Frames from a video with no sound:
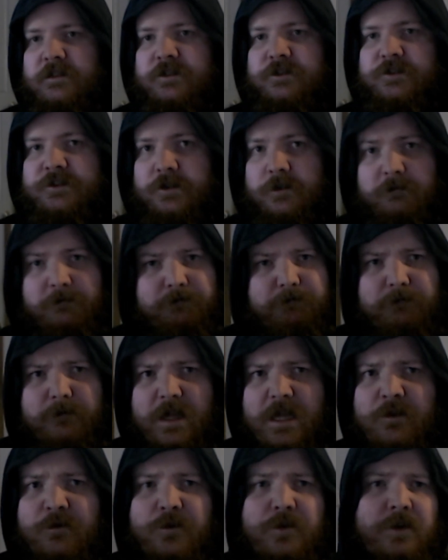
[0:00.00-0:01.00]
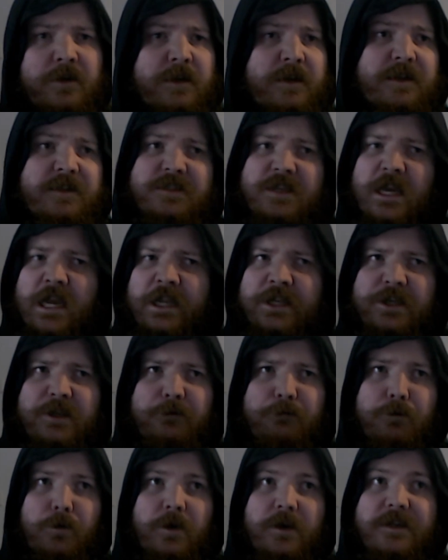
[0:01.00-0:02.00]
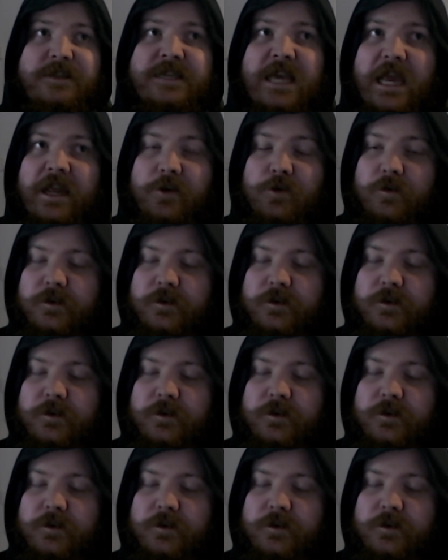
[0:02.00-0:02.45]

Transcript: So if you guys actually want to take